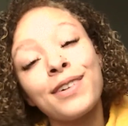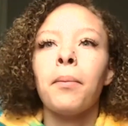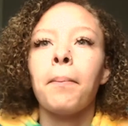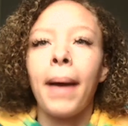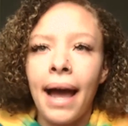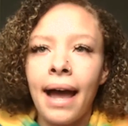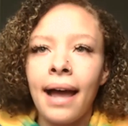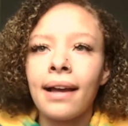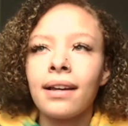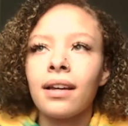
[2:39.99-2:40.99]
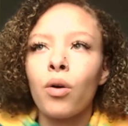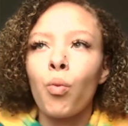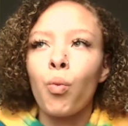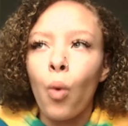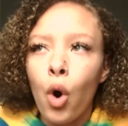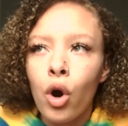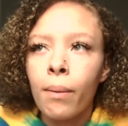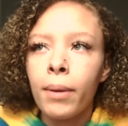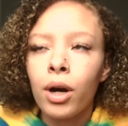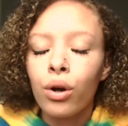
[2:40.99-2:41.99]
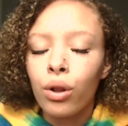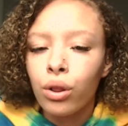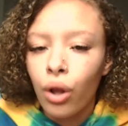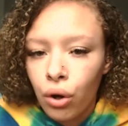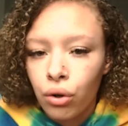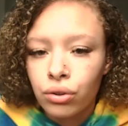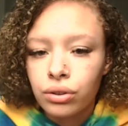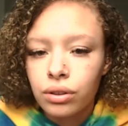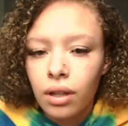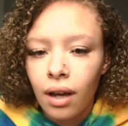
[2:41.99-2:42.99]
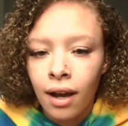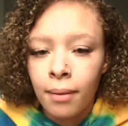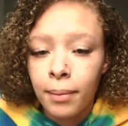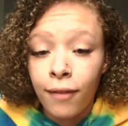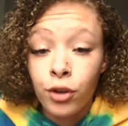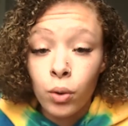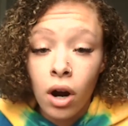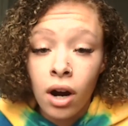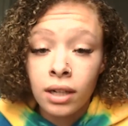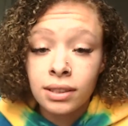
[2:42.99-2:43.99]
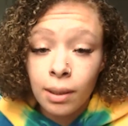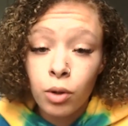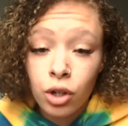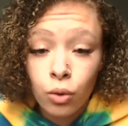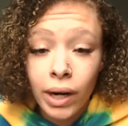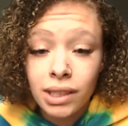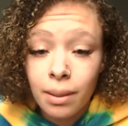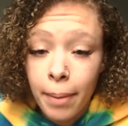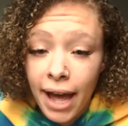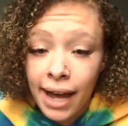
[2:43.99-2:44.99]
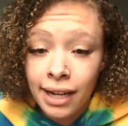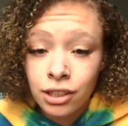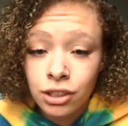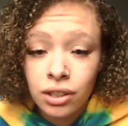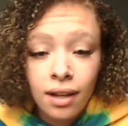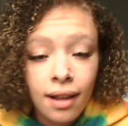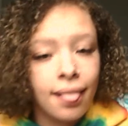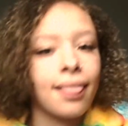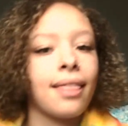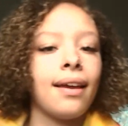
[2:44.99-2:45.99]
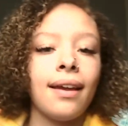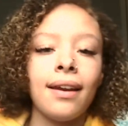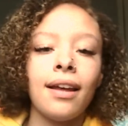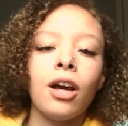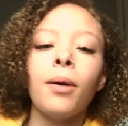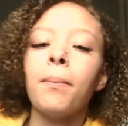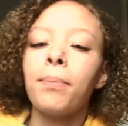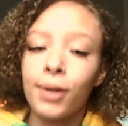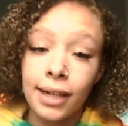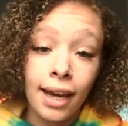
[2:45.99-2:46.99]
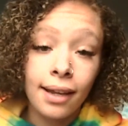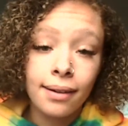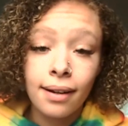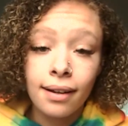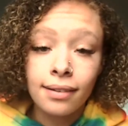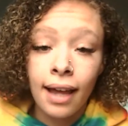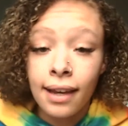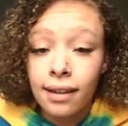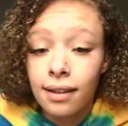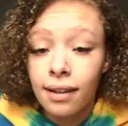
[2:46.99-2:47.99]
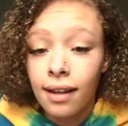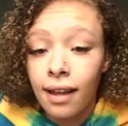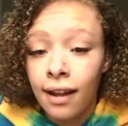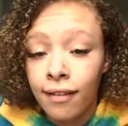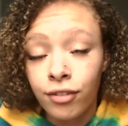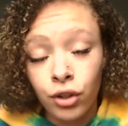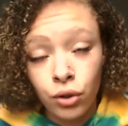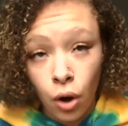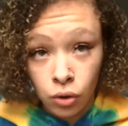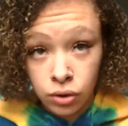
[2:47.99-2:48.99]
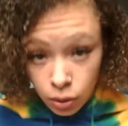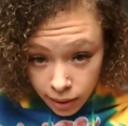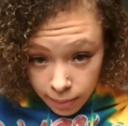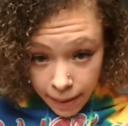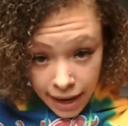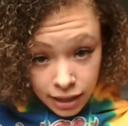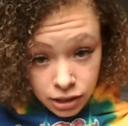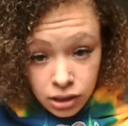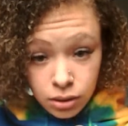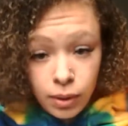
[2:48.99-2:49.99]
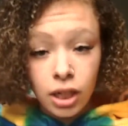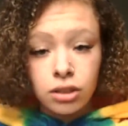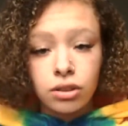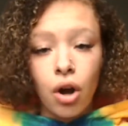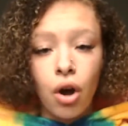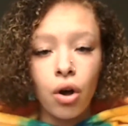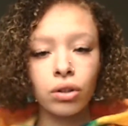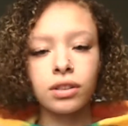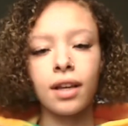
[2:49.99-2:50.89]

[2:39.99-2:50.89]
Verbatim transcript: Pack warm clothes. If you are someone who wears a pash, then bring it. Like, if you only wear pashes when it's cold,